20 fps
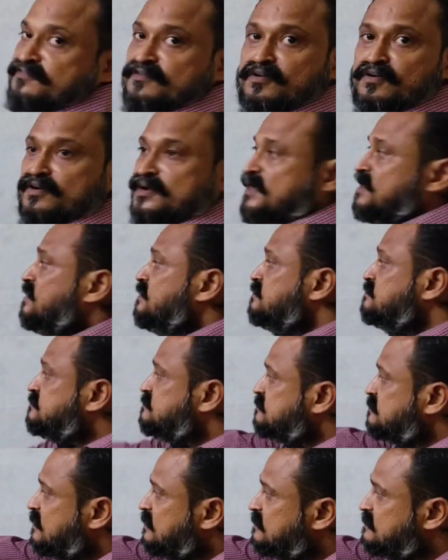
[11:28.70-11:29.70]
4
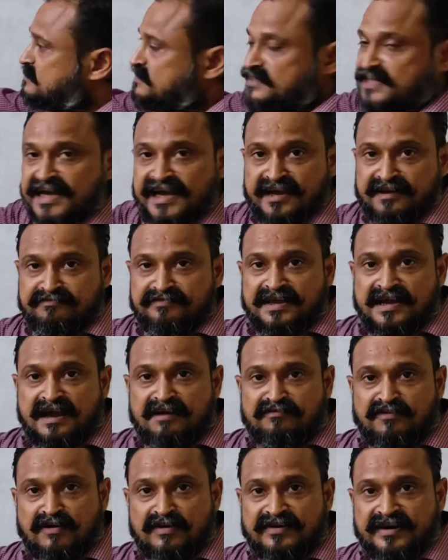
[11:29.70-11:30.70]
is there. We
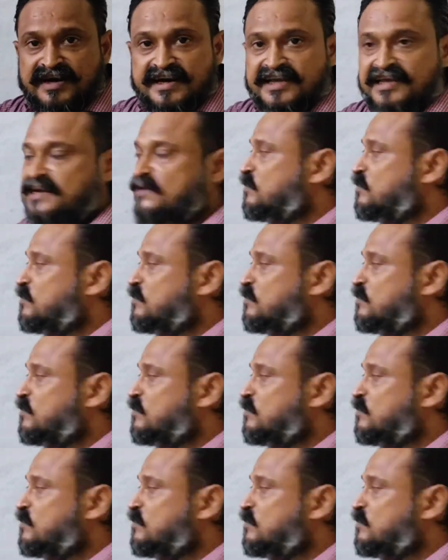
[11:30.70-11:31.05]
have already